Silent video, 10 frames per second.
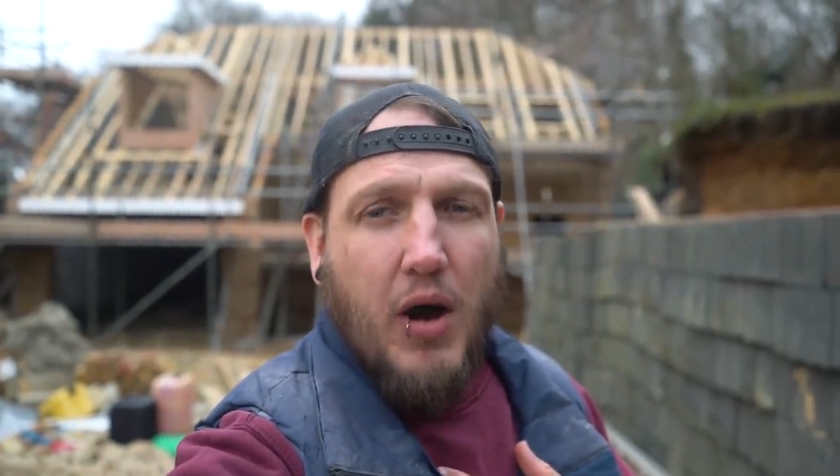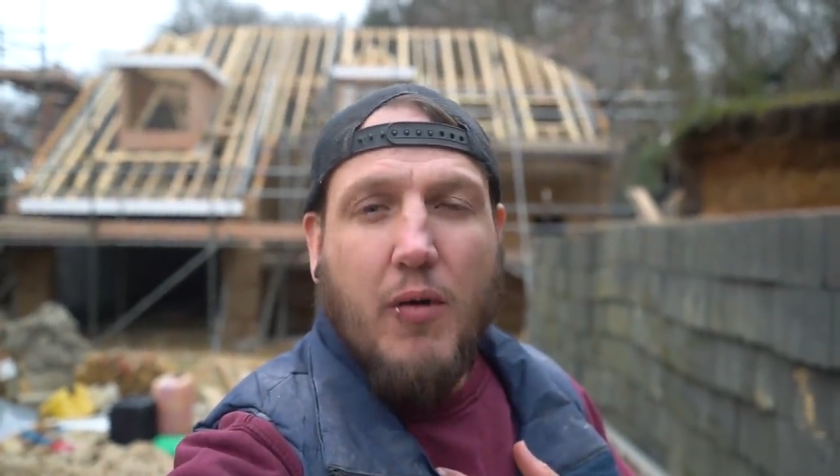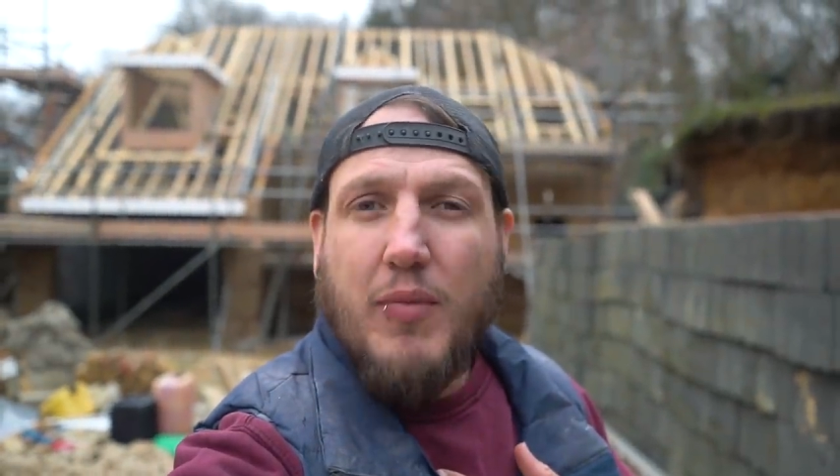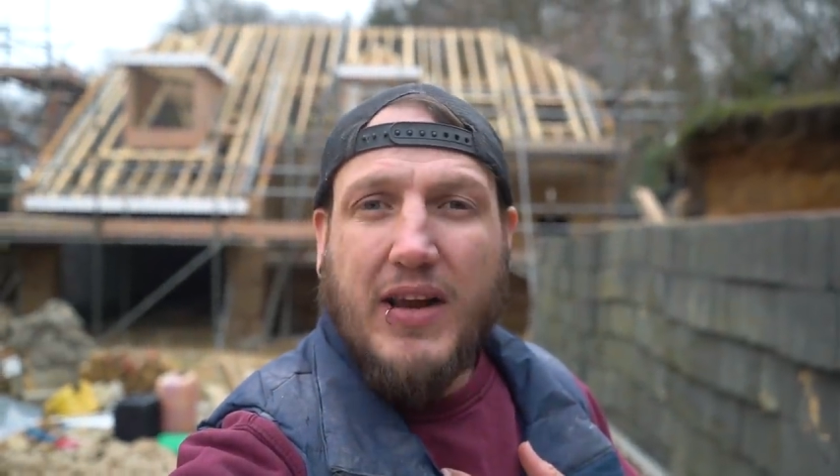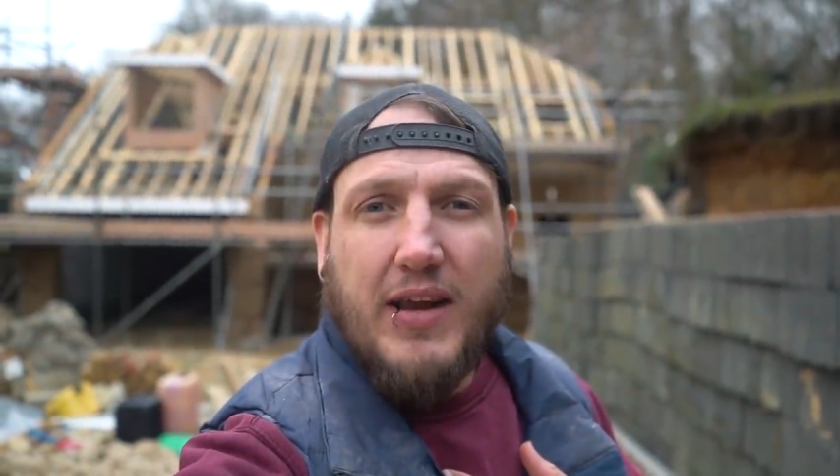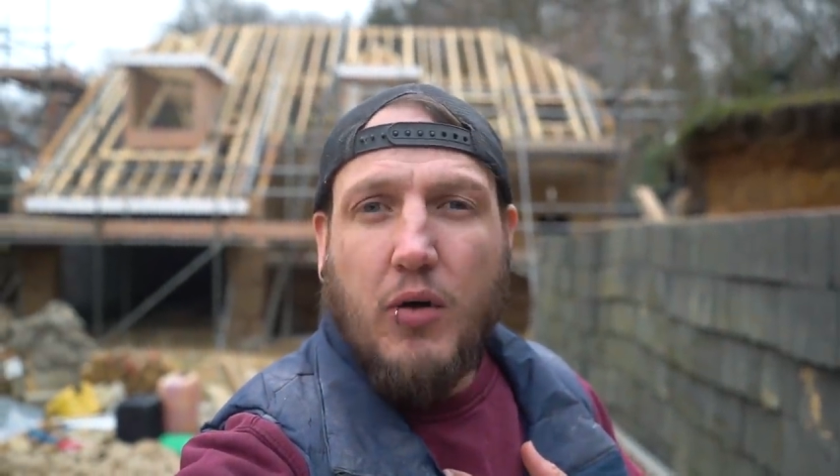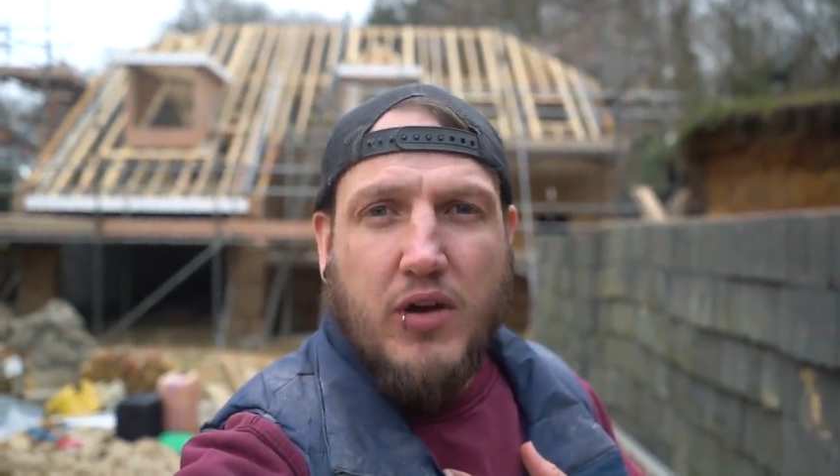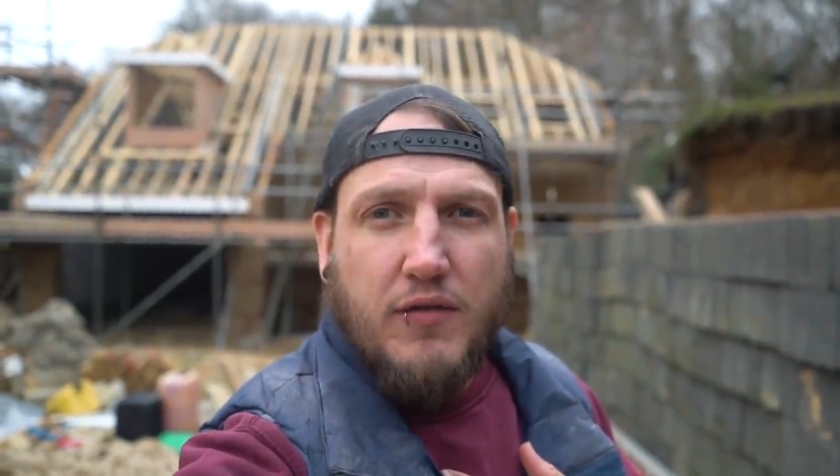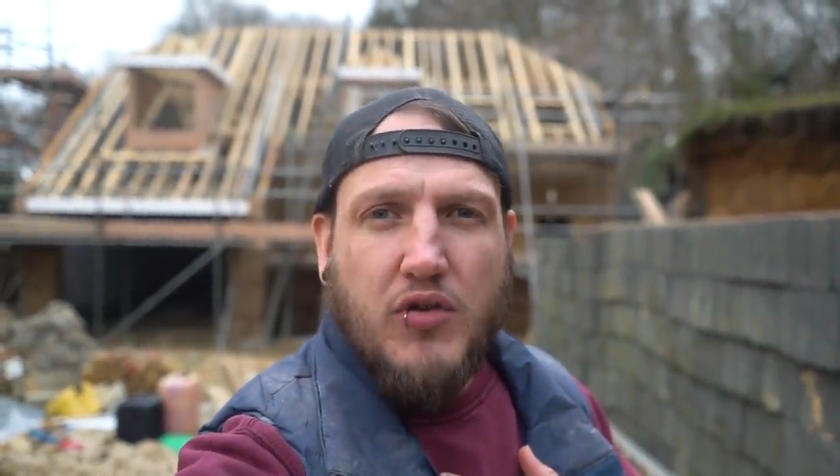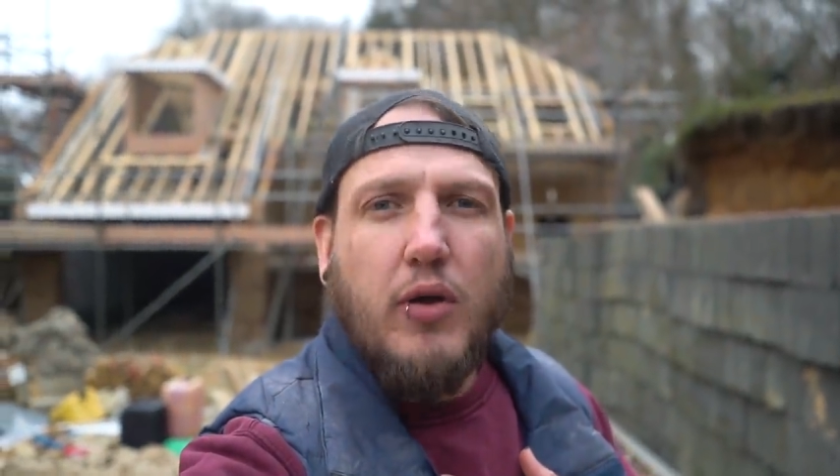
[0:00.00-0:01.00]
I've been
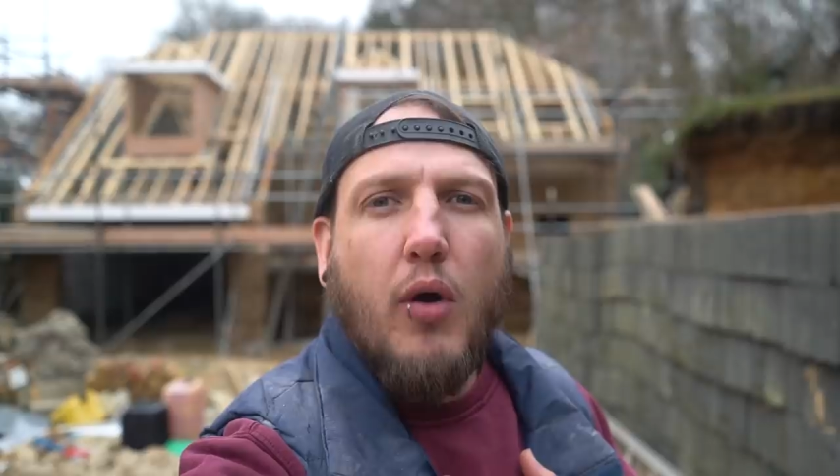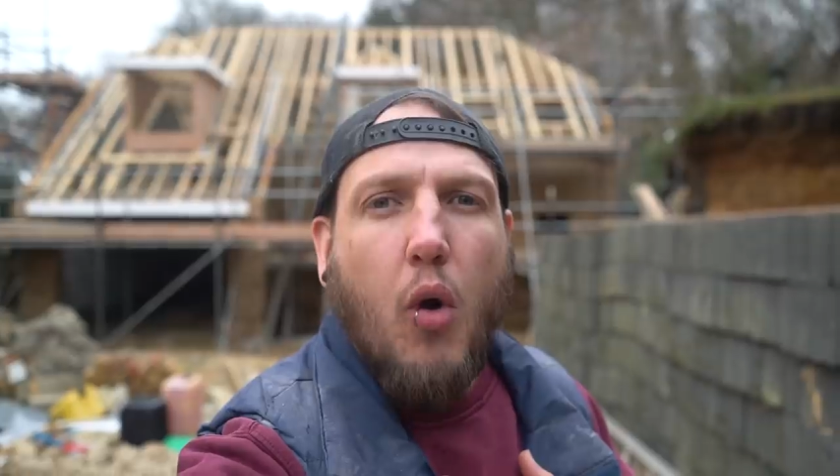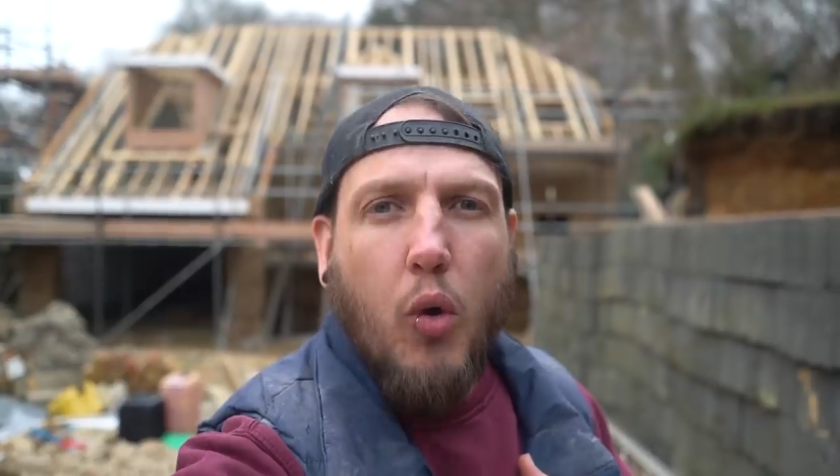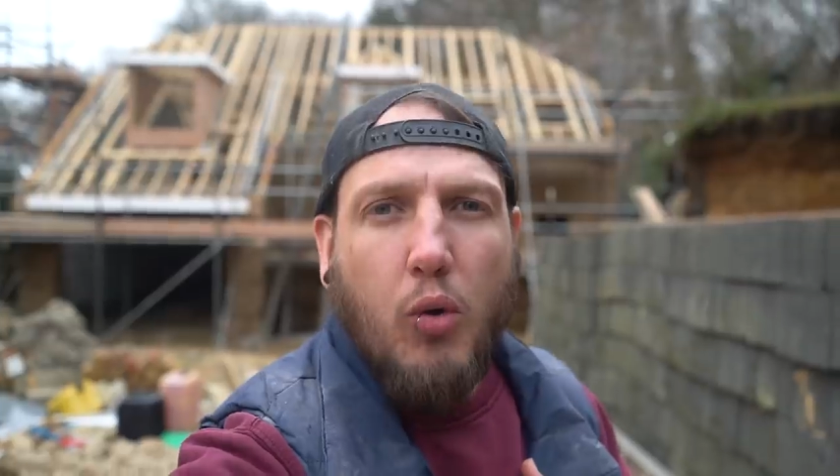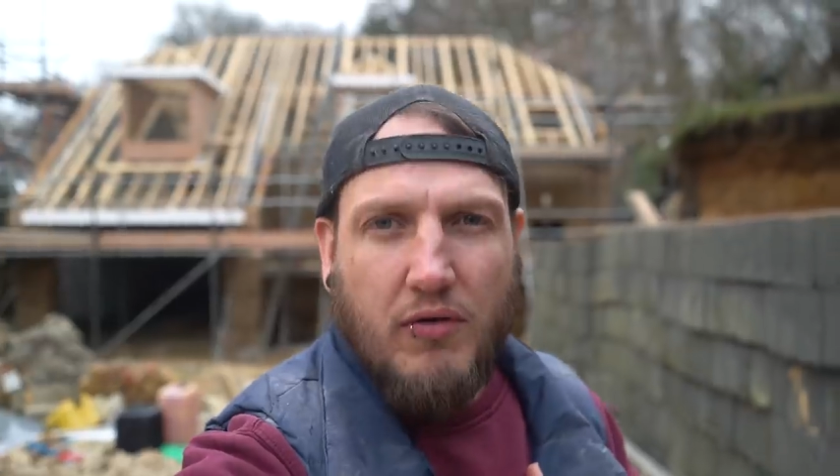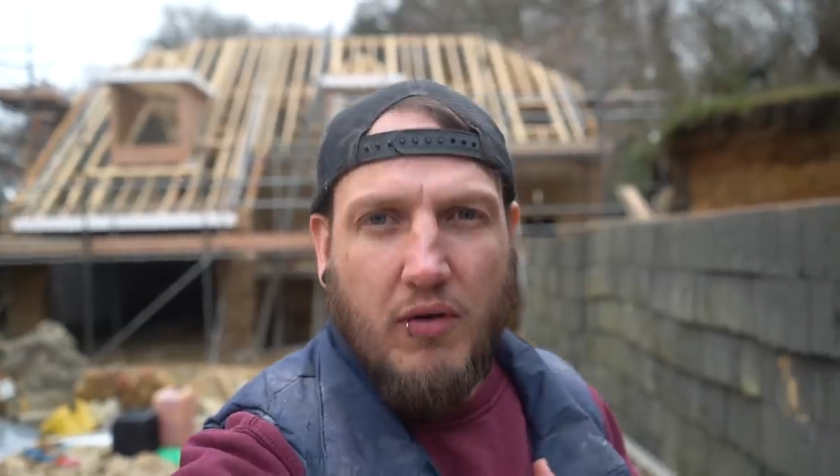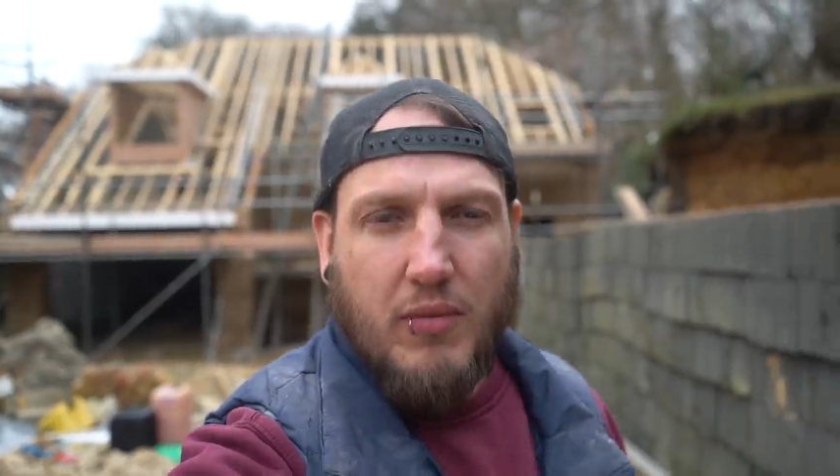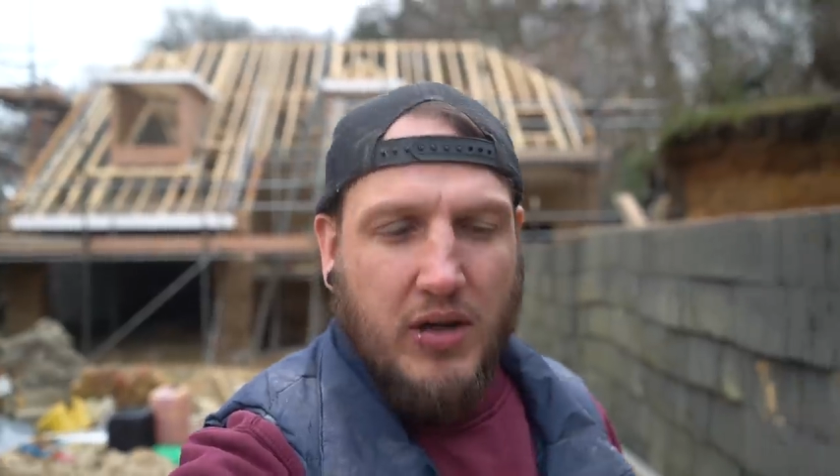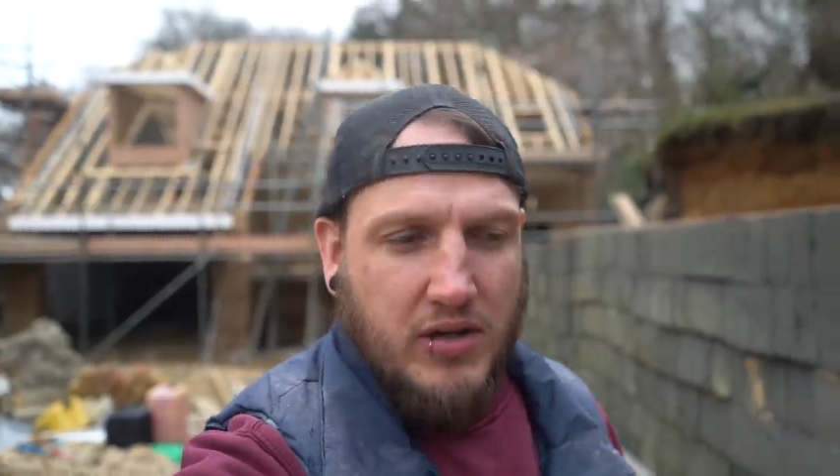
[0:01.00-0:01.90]
guilty of doing all of them.